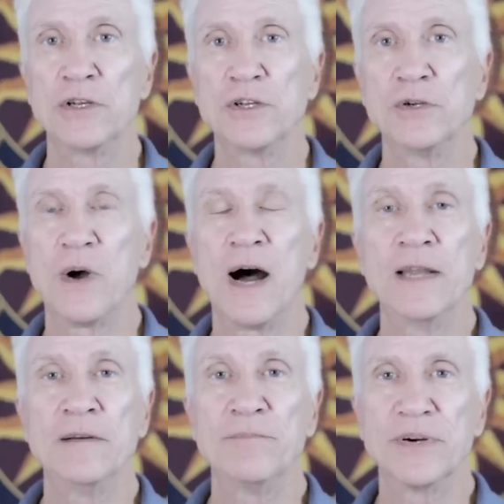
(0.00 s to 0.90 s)
to
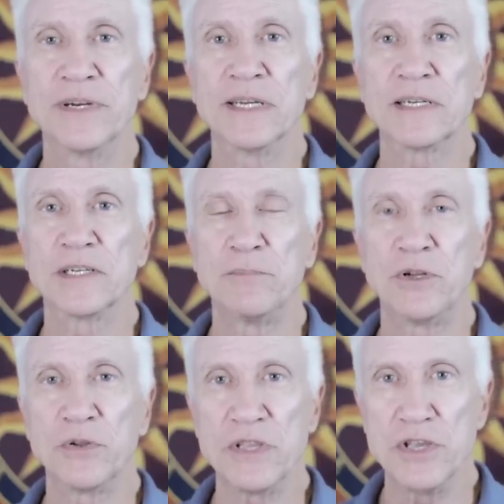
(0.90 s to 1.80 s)

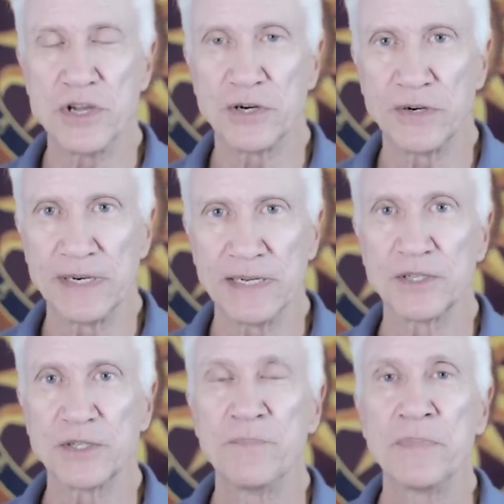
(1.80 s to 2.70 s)
unpredictable
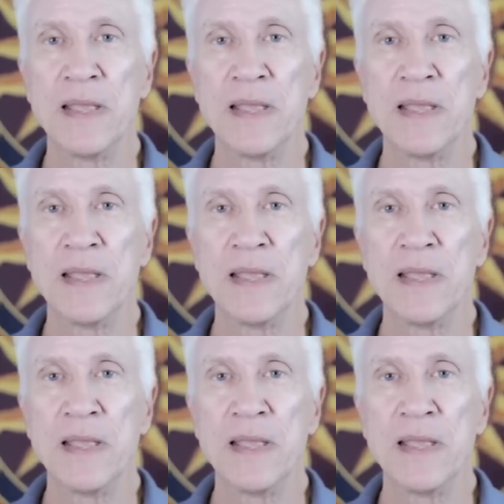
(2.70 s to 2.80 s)
Uranus.